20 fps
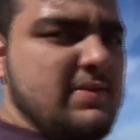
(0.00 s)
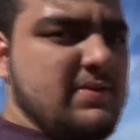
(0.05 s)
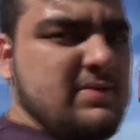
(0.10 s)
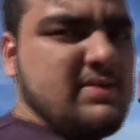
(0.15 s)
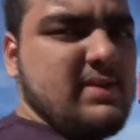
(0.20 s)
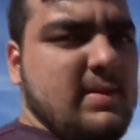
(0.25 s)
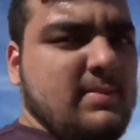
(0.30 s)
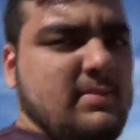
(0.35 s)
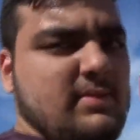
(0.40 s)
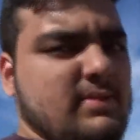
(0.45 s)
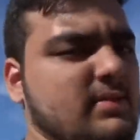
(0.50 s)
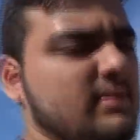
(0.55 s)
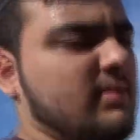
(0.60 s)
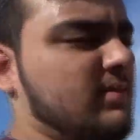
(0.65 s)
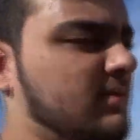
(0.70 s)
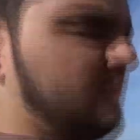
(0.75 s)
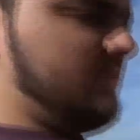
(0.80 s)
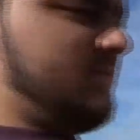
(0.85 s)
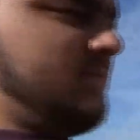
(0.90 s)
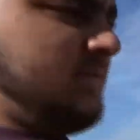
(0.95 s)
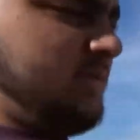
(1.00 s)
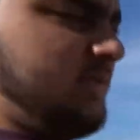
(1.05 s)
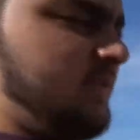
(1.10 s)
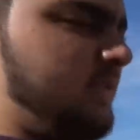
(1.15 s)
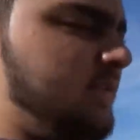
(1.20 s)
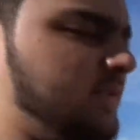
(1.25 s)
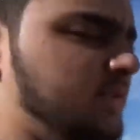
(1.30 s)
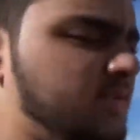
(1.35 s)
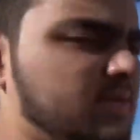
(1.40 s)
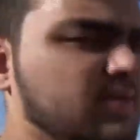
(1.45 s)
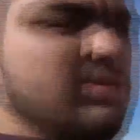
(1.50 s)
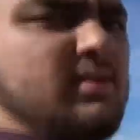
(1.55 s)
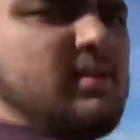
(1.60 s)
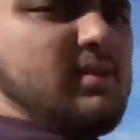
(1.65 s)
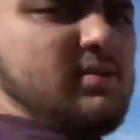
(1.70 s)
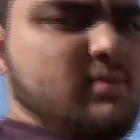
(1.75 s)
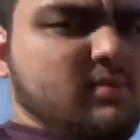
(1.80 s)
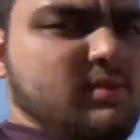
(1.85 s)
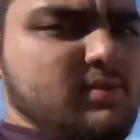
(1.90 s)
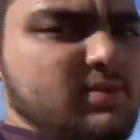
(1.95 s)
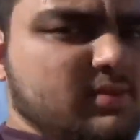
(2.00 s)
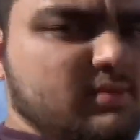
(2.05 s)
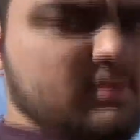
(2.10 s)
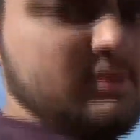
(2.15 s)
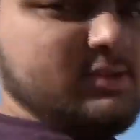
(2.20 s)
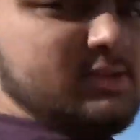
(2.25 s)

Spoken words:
the same as the other one that we